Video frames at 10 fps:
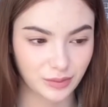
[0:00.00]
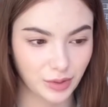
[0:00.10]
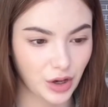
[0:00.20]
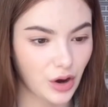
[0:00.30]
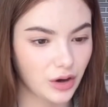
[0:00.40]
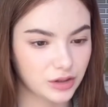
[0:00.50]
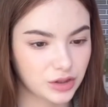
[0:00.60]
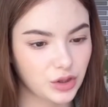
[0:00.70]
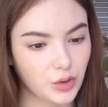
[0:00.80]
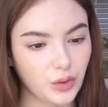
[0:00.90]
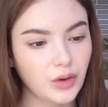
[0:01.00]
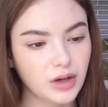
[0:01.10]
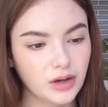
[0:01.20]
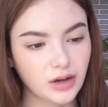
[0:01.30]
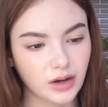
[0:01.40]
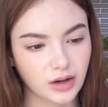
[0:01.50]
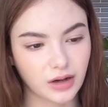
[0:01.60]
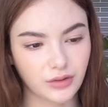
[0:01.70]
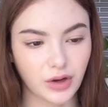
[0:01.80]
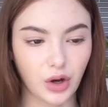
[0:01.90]
because you know,
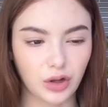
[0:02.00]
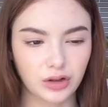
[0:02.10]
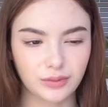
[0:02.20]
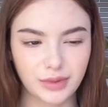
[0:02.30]
we are